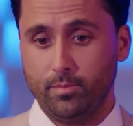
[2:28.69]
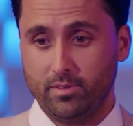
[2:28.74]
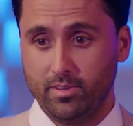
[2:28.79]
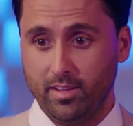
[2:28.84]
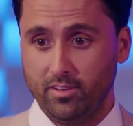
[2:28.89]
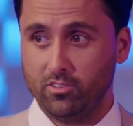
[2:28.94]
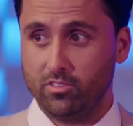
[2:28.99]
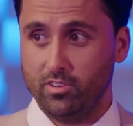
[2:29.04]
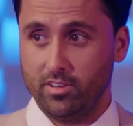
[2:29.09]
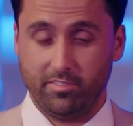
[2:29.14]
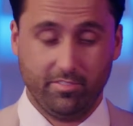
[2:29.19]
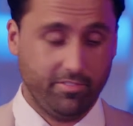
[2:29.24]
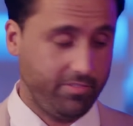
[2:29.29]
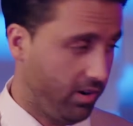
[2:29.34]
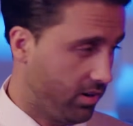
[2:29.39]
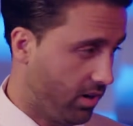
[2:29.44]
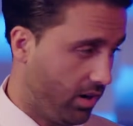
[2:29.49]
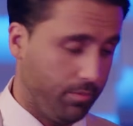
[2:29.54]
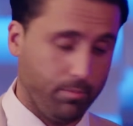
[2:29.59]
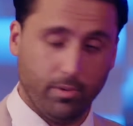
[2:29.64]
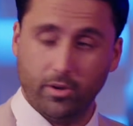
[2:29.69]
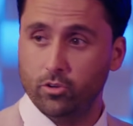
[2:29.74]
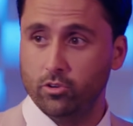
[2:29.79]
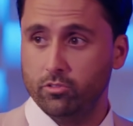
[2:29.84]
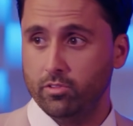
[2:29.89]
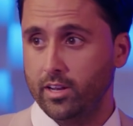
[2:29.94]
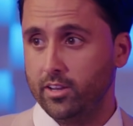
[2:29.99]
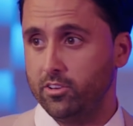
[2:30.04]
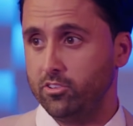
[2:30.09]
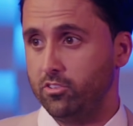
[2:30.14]
potentially cut my
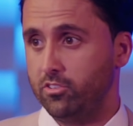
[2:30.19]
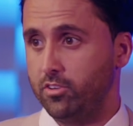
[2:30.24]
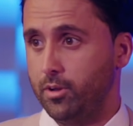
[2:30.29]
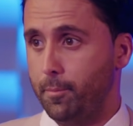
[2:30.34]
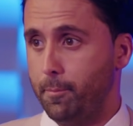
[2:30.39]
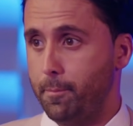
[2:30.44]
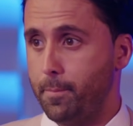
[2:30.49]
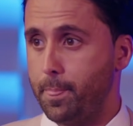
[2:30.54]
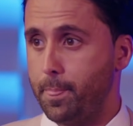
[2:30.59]
new relationship.